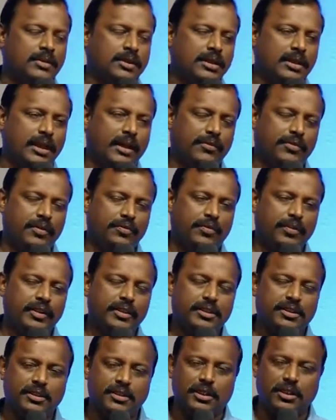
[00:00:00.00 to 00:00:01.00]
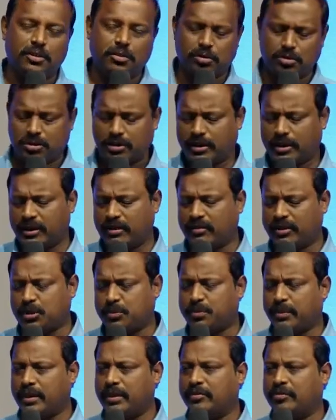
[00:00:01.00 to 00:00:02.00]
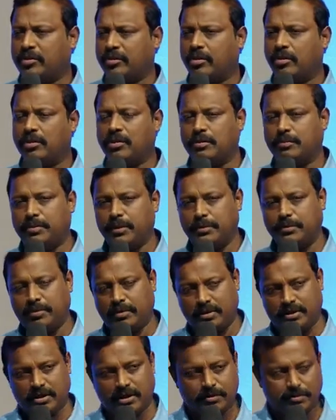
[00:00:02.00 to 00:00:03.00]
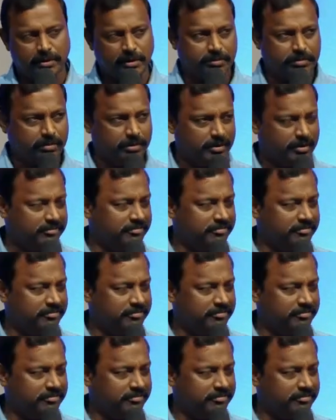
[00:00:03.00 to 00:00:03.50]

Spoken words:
After finishing that crusade, I was praying for all the people, sick people.